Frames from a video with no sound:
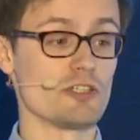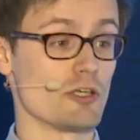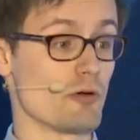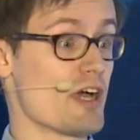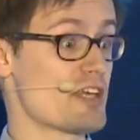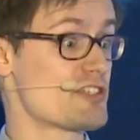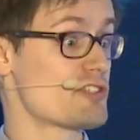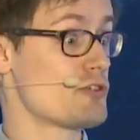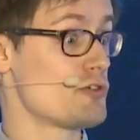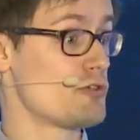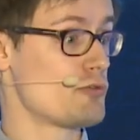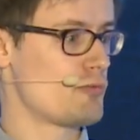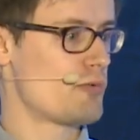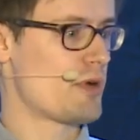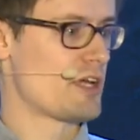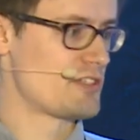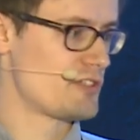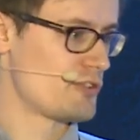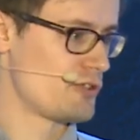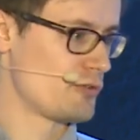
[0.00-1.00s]
As you
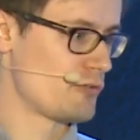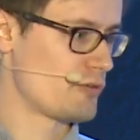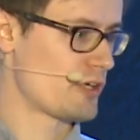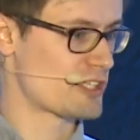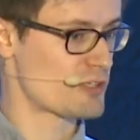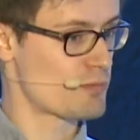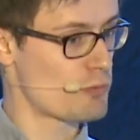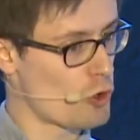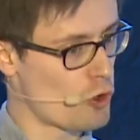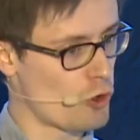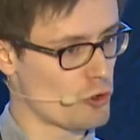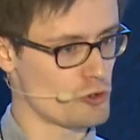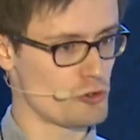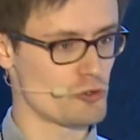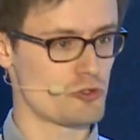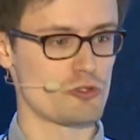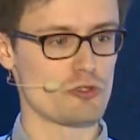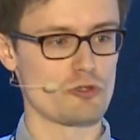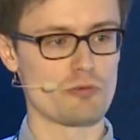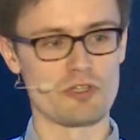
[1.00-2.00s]
explore
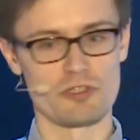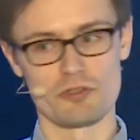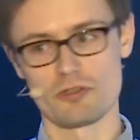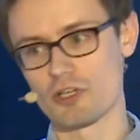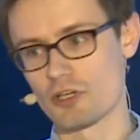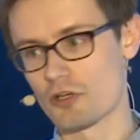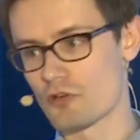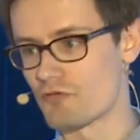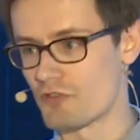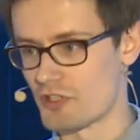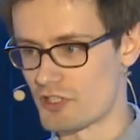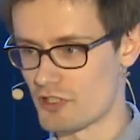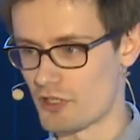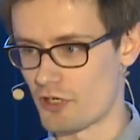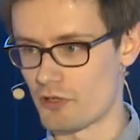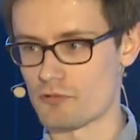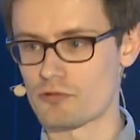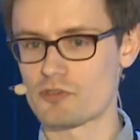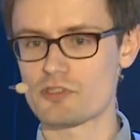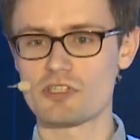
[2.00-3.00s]
YouTube and you click on
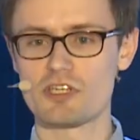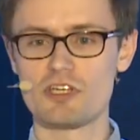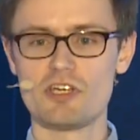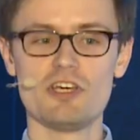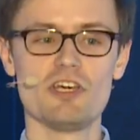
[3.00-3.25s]
videos,